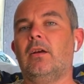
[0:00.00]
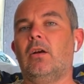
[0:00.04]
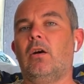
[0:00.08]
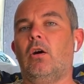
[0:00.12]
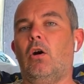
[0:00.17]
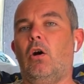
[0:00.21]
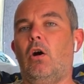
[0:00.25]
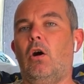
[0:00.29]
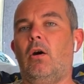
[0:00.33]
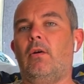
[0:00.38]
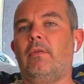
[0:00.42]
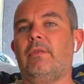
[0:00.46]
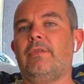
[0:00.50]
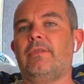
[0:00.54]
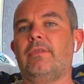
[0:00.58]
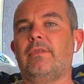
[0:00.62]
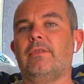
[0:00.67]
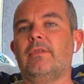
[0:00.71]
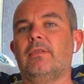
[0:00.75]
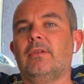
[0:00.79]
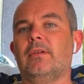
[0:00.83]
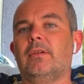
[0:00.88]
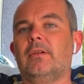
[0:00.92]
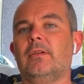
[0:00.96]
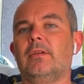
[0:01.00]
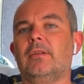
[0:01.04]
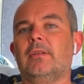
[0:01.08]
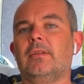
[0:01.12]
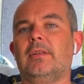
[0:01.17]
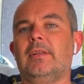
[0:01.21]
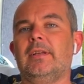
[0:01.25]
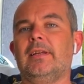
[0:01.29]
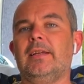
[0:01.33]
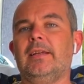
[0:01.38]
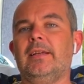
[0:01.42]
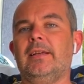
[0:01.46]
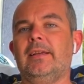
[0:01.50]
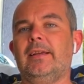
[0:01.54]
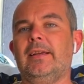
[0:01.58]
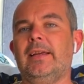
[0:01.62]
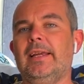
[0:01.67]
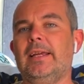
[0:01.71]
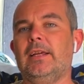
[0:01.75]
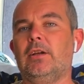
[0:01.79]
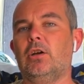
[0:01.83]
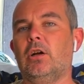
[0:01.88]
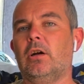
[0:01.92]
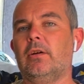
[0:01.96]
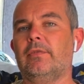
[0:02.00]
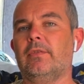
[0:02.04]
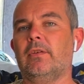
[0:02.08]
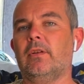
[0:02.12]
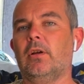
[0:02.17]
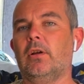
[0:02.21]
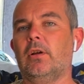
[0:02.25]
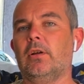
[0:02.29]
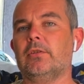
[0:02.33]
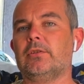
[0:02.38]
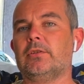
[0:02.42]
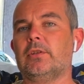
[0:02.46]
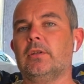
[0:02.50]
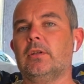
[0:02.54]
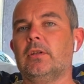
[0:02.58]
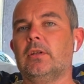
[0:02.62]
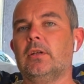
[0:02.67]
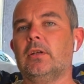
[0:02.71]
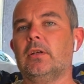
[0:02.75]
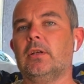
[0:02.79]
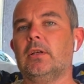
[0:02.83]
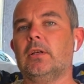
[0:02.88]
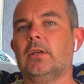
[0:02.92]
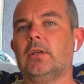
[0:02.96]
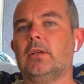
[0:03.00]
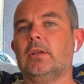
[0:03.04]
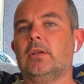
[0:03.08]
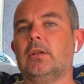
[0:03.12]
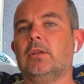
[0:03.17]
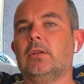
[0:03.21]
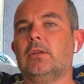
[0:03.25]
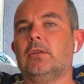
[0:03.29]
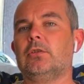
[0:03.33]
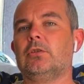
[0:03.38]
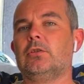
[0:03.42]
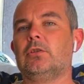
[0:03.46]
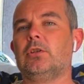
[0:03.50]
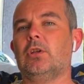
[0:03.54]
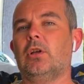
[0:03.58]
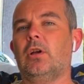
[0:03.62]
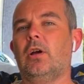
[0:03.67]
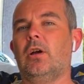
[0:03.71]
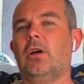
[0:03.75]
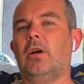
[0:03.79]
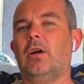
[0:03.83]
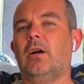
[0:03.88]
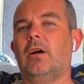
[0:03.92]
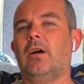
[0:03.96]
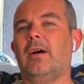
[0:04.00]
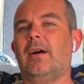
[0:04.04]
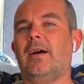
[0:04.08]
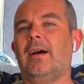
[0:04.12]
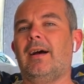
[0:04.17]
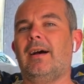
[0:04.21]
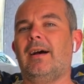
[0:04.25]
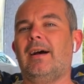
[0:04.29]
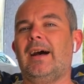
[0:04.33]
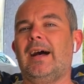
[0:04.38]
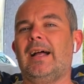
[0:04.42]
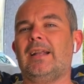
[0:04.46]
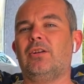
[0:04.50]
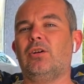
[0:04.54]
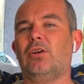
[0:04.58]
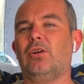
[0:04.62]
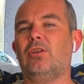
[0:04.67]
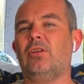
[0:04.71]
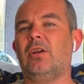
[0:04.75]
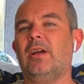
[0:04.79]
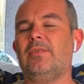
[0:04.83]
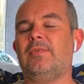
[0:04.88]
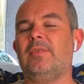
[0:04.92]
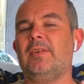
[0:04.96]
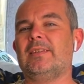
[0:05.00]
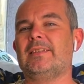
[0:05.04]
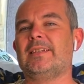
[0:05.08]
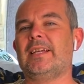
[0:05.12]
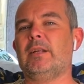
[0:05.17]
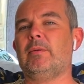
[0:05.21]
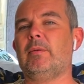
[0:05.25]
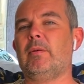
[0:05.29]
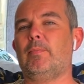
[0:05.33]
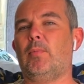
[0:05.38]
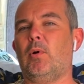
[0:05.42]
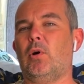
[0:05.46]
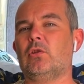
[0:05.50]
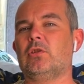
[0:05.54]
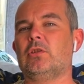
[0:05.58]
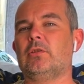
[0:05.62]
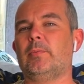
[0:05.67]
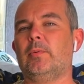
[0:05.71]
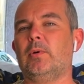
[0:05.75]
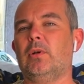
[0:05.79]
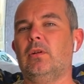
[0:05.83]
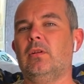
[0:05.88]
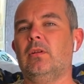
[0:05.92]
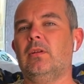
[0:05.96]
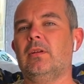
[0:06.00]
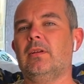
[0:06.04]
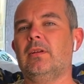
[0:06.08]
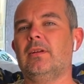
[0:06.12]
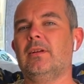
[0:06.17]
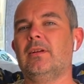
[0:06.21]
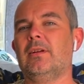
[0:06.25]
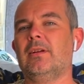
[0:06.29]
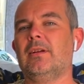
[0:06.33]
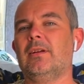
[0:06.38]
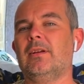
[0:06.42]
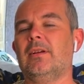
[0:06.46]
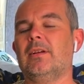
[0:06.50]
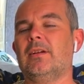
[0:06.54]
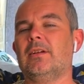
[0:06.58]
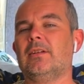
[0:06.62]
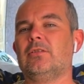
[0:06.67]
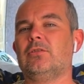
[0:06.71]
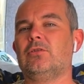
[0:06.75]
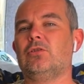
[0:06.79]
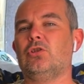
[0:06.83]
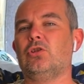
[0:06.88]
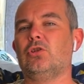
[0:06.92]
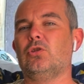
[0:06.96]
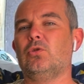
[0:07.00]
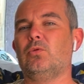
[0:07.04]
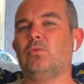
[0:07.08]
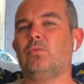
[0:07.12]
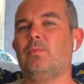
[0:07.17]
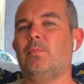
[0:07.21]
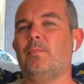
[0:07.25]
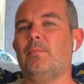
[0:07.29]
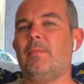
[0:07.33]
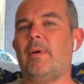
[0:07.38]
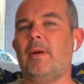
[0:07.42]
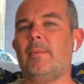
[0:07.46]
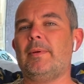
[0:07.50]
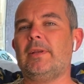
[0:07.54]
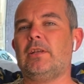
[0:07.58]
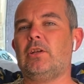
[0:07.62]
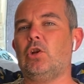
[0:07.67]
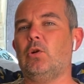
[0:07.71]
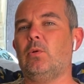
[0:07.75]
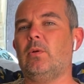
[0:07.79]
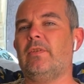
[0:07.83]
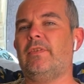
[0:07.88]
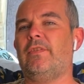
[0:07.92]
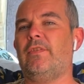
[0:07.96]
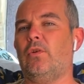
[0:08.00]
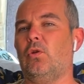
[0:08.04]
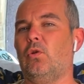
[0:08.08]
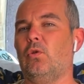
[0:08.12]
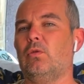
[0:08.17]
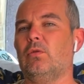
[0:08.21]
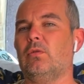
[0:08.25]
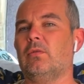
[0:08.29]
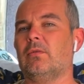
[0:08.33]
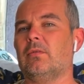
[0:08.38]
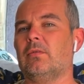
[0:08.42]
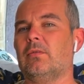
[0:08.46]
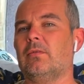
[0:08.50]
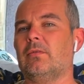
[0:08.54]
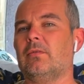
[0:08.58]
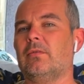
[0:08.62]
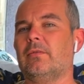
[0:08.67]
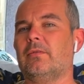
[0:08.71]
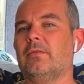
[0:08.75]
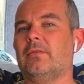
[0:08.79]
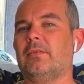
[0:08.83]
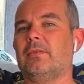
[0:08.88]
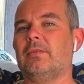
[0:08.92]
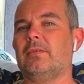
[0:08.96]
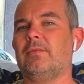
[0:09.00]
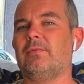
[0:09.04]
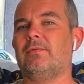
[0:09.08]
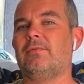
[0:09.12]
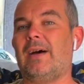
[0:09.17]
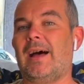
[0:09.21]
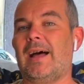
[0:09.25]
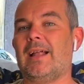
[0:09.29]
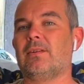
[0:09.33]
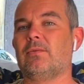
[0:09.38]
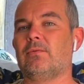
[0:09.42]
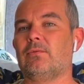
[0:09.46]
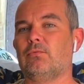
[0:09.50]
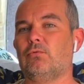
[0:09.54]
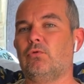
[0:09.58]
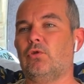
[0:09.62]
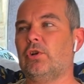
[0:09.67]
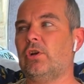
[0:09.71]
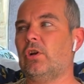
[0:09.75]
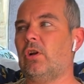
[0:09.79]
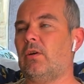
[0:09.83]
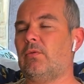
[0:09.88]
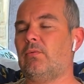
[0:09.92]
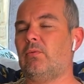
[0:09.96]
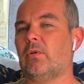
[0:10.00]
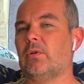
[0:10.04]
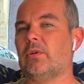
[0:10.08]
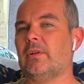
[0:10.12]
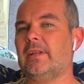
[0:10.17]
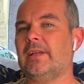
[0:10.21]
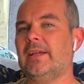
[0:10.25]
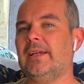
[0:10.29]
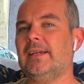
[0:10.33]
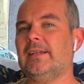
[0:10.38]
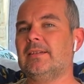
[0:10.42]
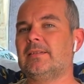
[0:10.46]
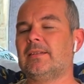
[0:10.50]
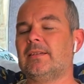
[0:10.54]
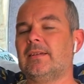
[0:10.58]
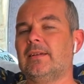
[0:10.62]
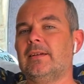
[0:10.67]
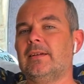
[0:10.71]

off the EcoFlows. So I don't know if it's going to be possible. to maybe do a full van running off one of these.